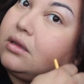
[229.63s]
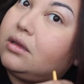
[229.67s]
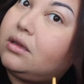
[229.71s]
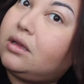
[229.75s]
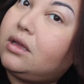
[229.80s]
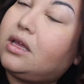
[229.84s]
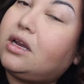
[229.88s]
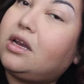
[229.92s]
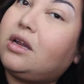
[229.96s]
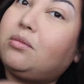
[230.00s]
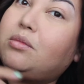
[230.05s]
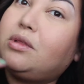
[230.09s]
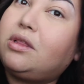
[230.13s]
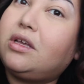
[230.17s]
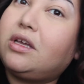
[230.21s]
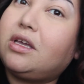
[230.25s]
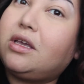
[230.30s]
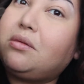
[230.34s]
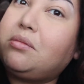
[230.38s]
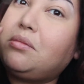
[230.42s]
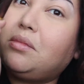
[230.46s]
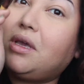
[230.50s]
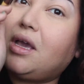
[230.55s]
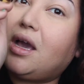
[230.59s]
And I'm
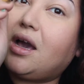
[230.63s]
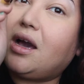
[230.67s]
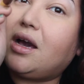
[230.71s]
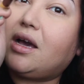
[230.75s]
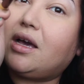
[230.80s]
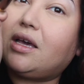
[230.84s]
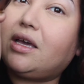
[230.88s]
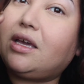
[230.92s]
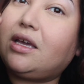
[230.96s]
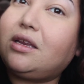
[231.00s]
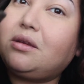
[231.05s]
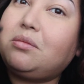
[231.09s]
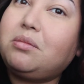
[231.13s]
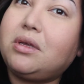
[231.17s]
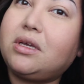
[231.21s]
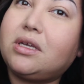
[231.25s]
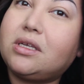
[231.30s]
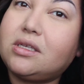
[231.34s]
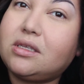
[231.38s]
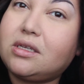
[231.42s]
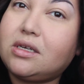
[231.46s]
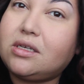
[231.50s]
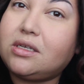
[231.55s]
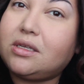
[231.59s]
looking behind
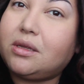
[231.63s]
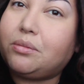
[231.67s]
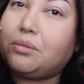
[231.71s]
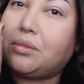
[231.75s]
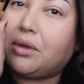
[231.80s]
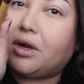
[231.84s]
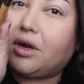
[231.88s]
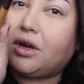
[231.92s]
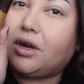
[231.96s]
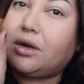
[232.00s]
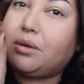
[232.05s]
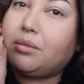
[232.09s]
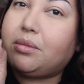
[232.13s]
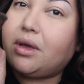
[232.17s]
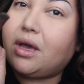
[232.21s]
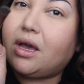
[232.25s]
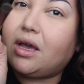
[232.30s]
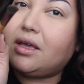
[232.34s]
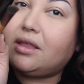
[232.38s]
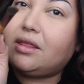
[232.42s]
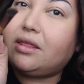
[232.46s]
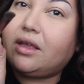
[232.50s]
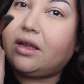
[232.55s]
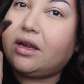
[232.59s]
because there's a mirror
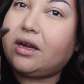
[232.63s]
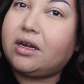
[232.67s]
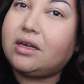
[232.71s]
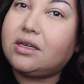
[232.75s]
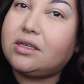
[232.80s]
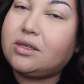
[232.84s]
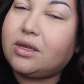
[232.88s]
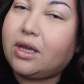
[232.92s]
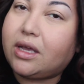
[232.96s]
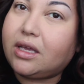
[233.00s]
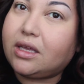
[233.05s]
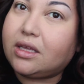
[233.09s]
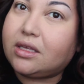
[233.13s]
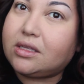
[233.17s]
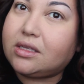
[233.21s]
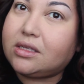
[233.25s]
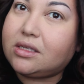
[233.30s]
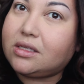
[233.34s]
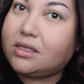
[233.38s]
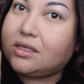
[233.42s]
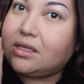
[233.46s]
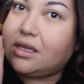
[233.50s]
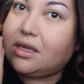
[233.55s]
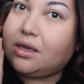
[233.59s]
behind there, so I can
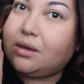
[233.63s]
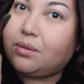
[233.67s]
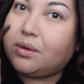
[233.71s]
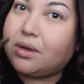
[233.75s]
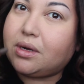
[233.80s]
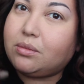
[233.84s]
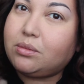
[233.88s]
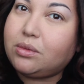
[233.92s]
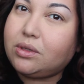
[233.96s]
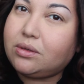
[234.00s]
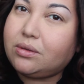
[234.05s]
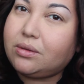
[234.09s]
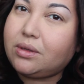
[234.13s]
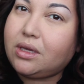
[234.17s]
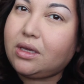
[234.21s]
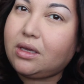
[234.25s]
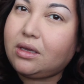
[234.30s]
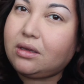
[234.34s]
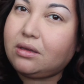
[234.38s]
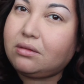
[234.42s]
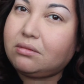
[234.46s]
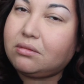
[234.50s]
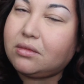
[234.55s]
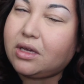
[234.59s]
see what I'm
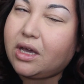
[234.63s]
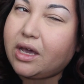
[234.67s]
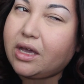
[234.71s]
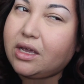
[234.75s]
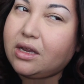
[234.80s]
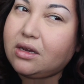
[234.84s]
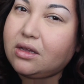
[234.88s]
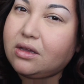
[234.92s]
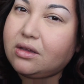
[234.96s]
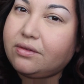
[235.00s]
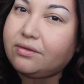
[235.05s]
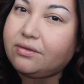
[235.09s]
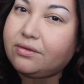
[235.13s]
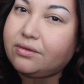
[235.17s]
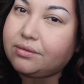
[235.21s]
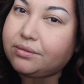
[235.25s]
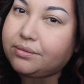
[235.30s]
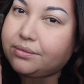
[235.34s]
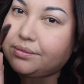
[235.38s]
doing, kind of.